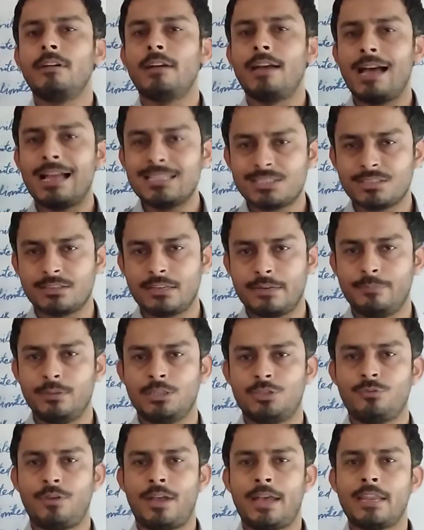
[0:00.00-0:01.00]
answerable
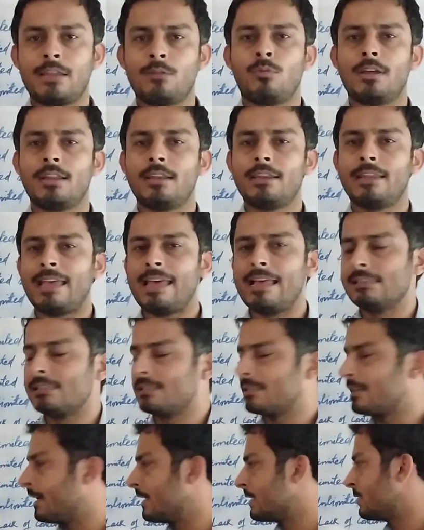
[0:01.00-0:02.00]
to anyone
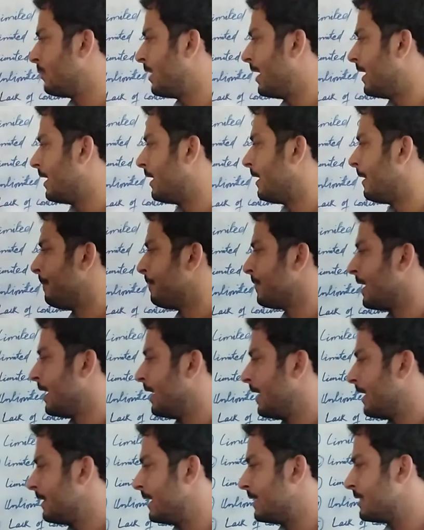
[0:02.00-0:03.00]
else as well.
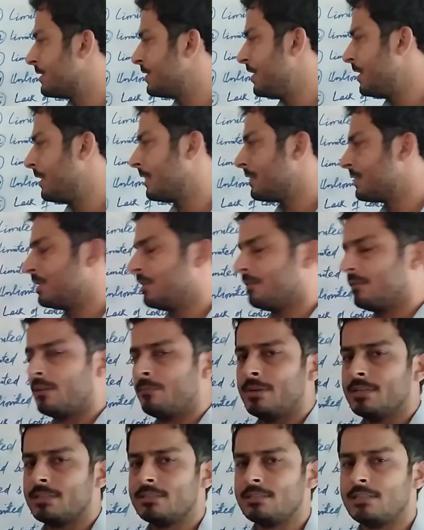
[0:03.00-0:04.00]
Then secrecy of the
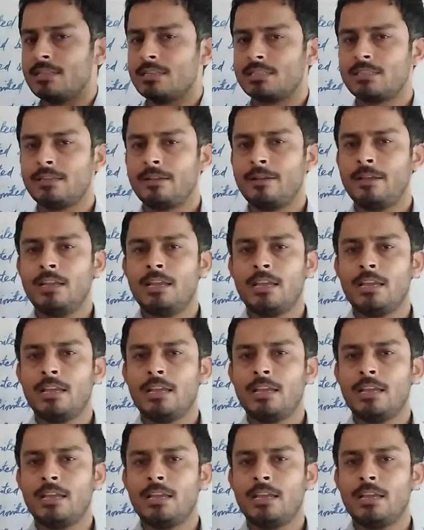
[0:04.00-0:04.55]
business.